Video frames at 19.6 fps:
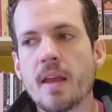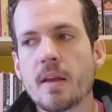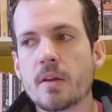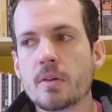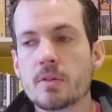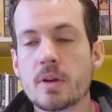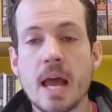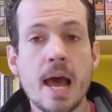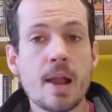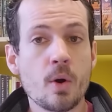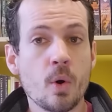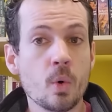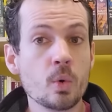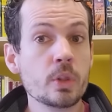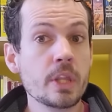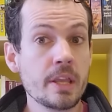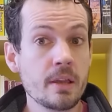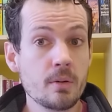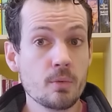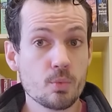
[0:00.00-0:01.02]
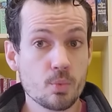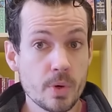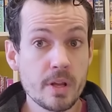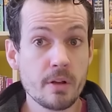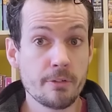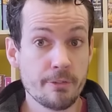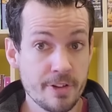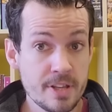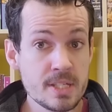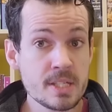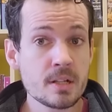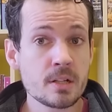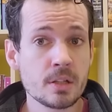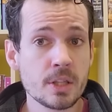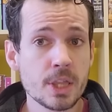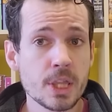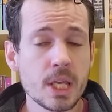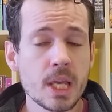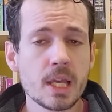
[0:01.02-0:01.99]
not only real physical
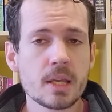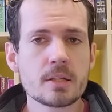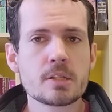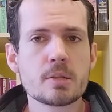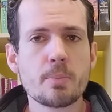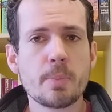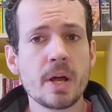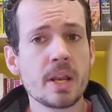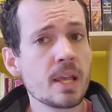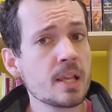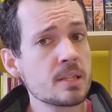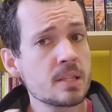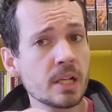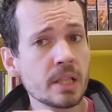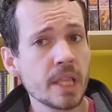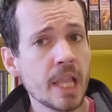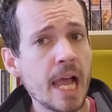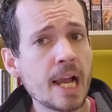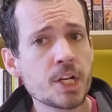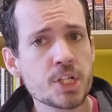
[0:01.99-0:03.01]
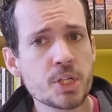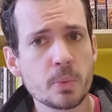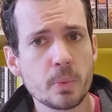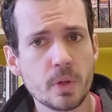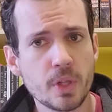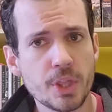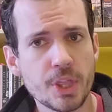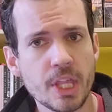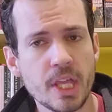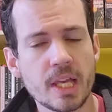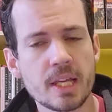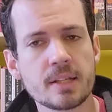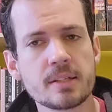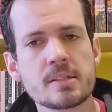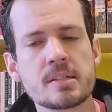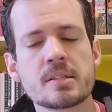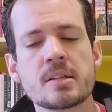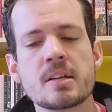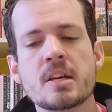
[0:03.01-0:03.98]
things, but intellectual
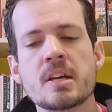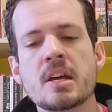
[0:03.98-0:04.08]
things,